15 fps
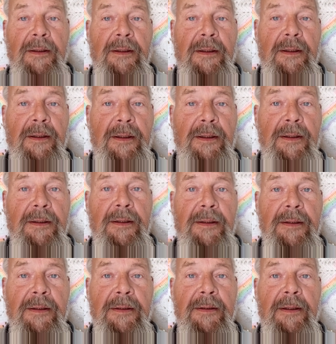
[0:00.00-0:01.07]
it. And
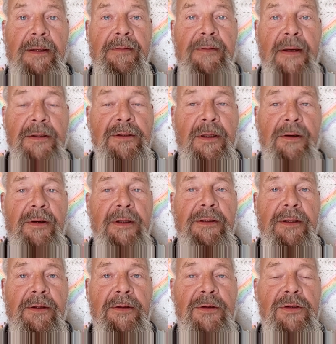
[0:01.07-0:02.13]
I've actually already
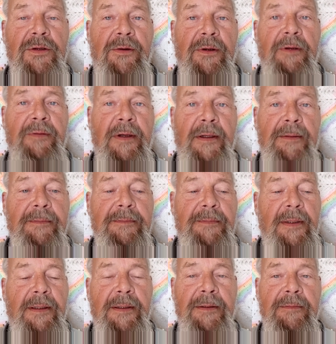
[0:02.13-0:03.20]
told the story of how
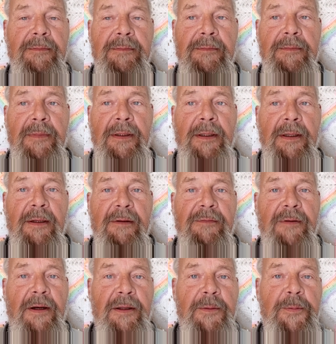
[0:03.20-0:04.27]
my
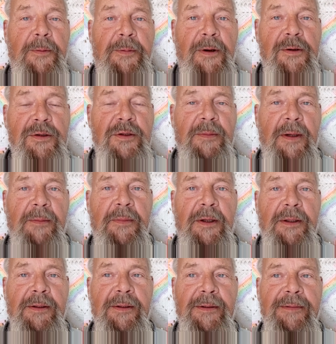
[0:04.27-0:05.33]
father proposed to my
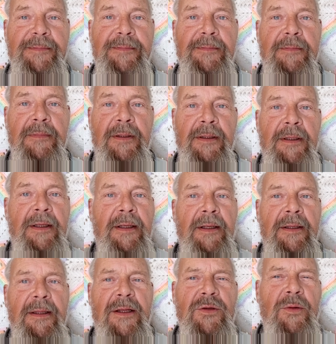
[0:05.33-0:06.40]
mother.
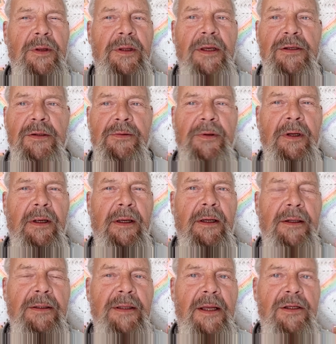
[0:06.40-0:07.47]
That's one of the things that really
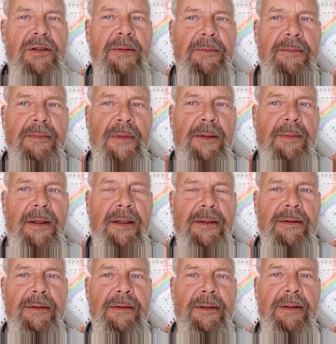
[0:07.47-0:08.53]
irritates about
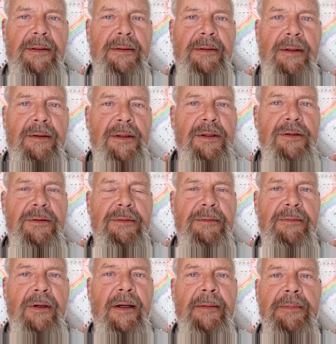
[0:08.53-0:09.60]
all these
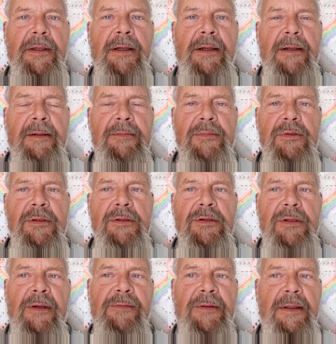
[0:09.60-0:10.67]
rom-coms and
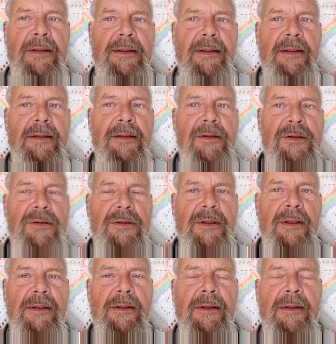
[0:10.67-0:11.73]
stuff like that is that